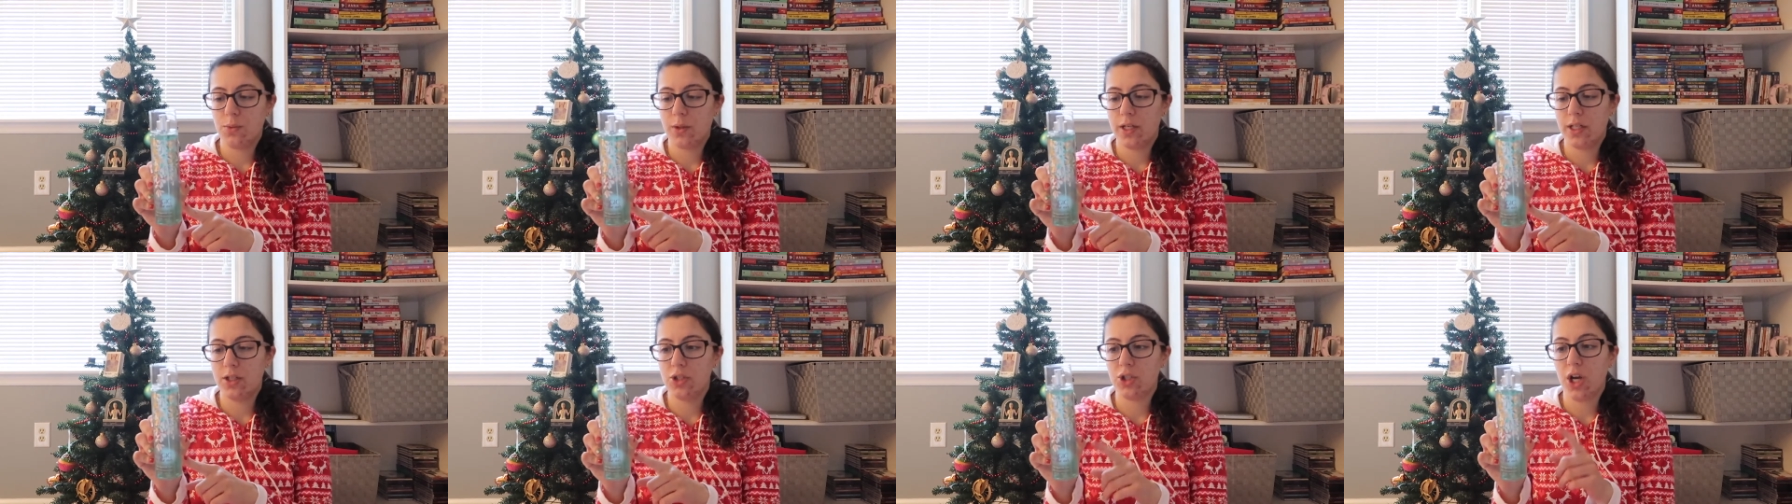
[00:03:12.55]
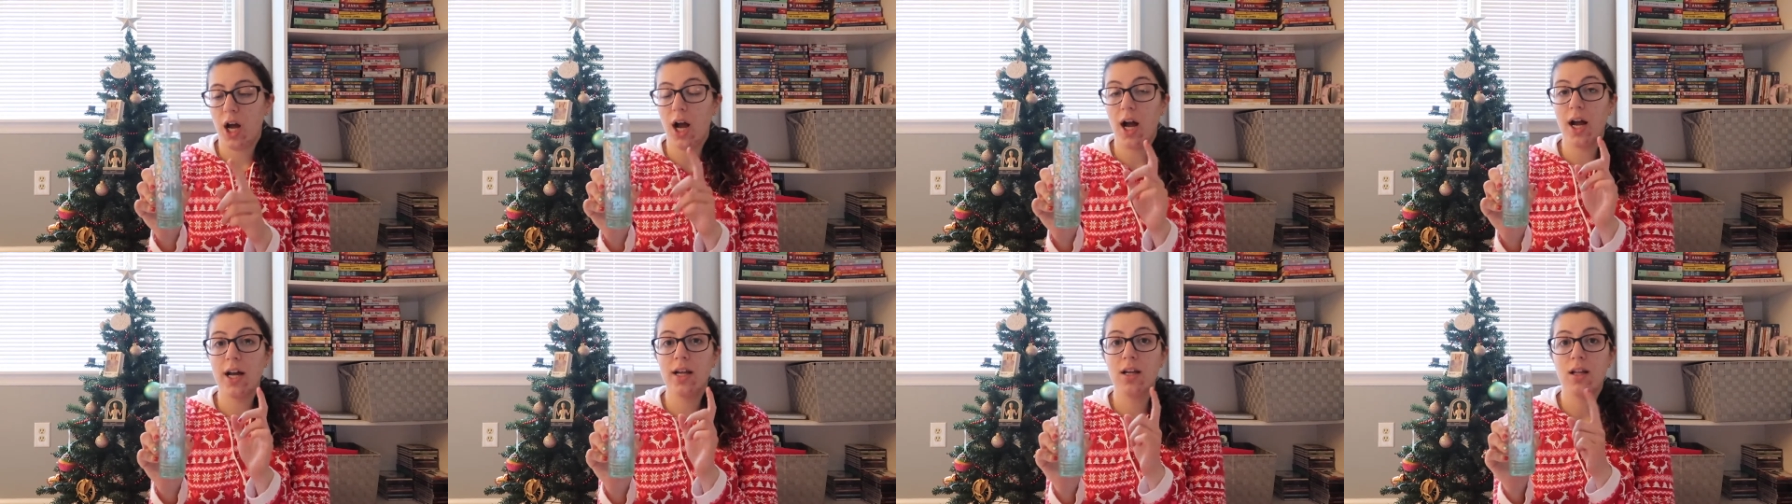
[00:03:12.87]
which
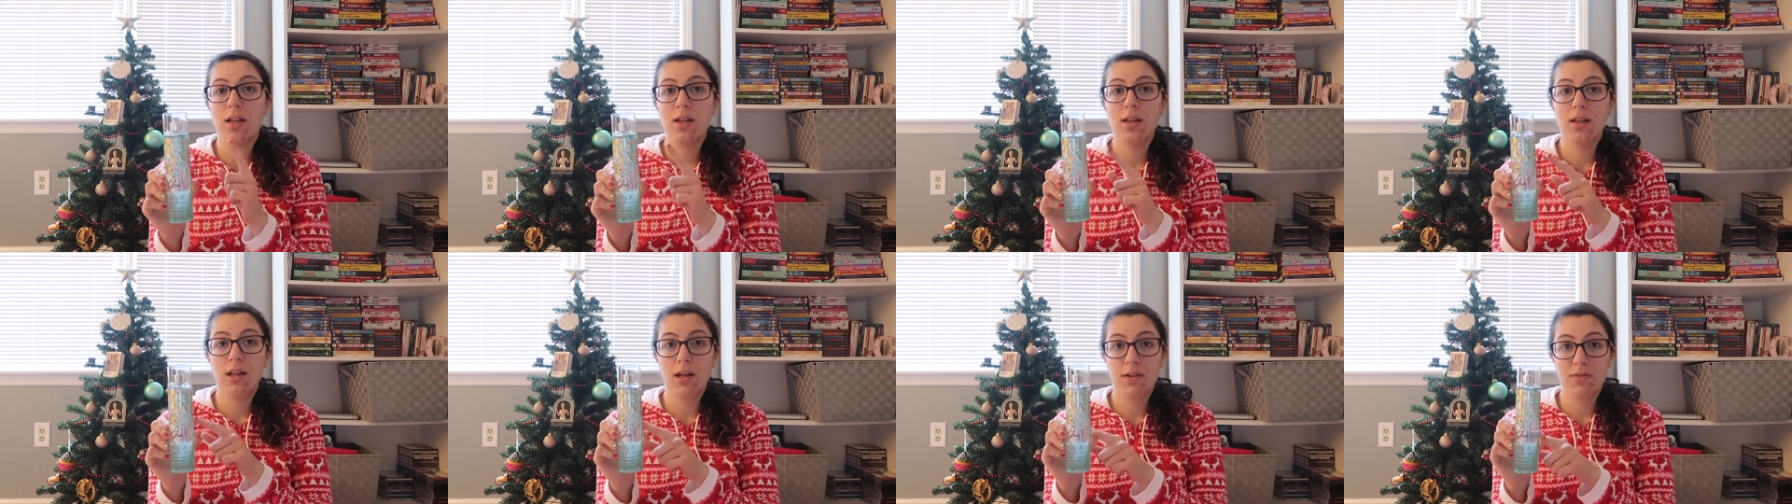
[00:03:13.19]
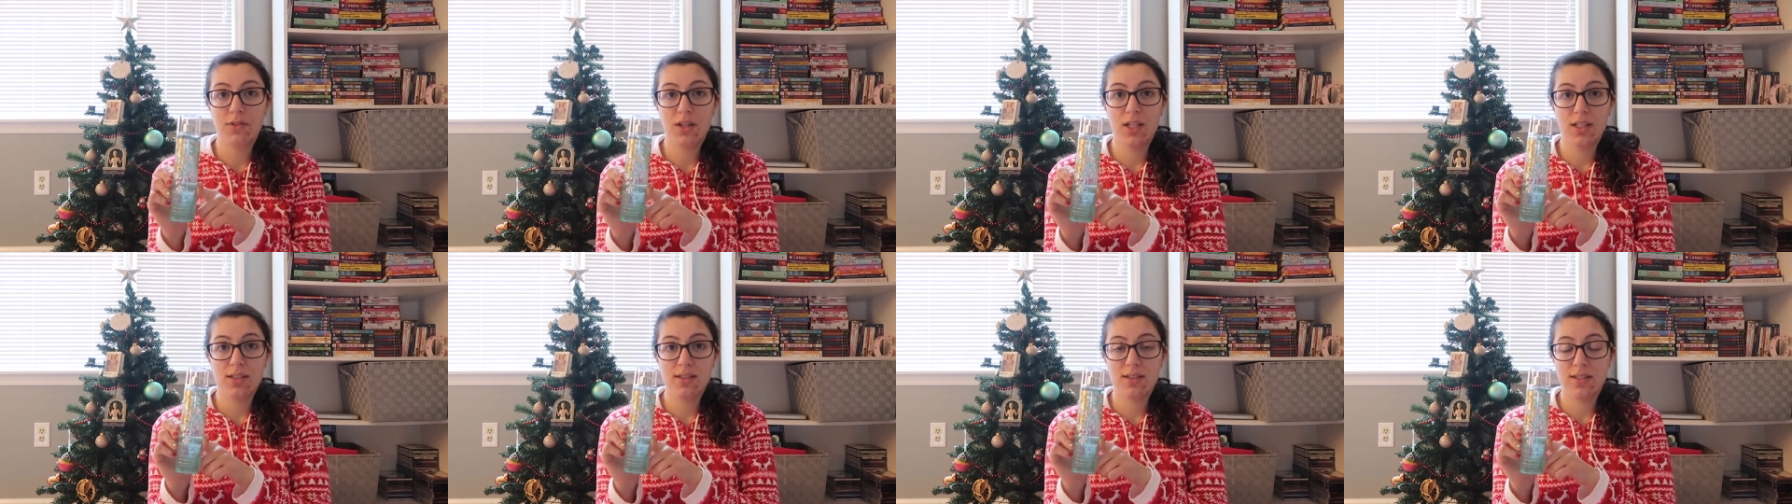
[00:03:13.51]
I
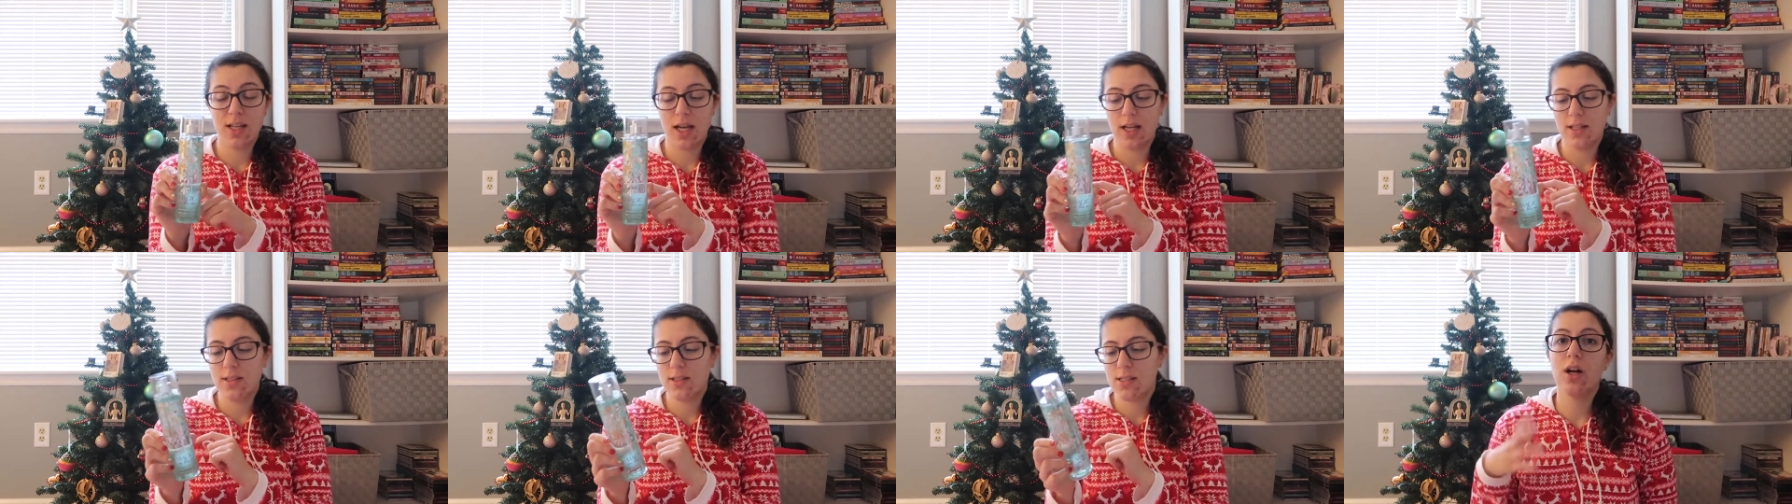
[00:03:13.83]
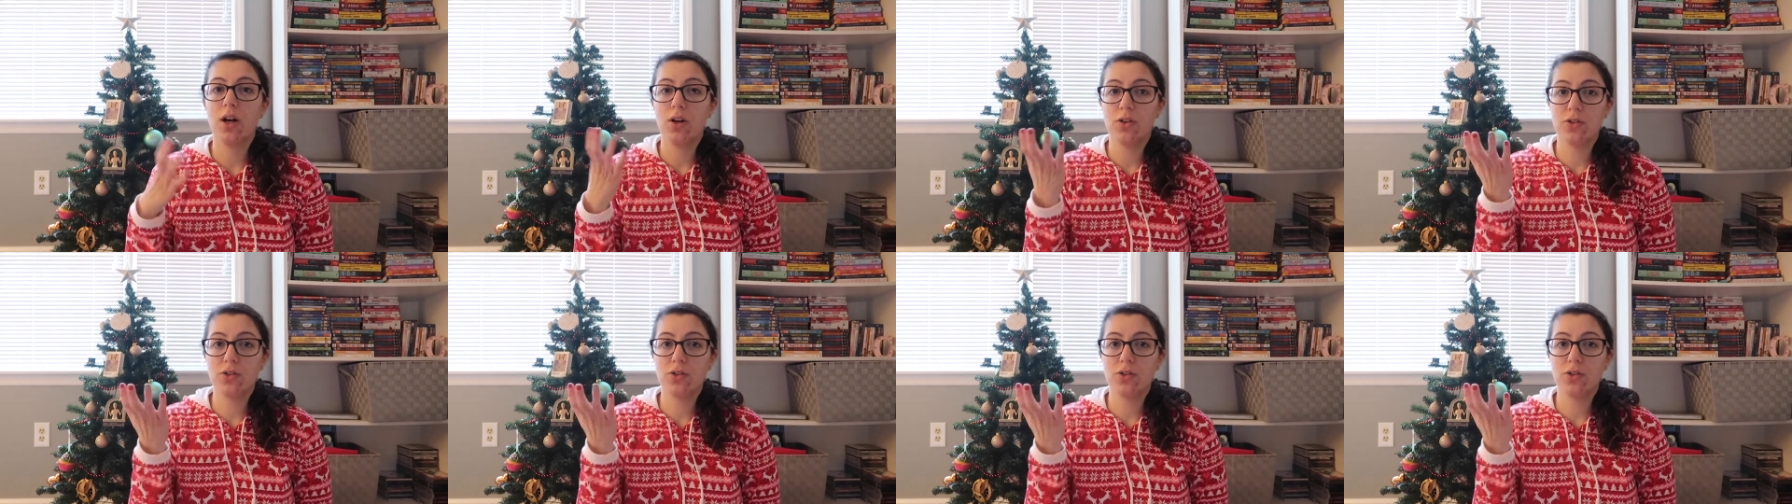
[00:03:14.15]
love this scent.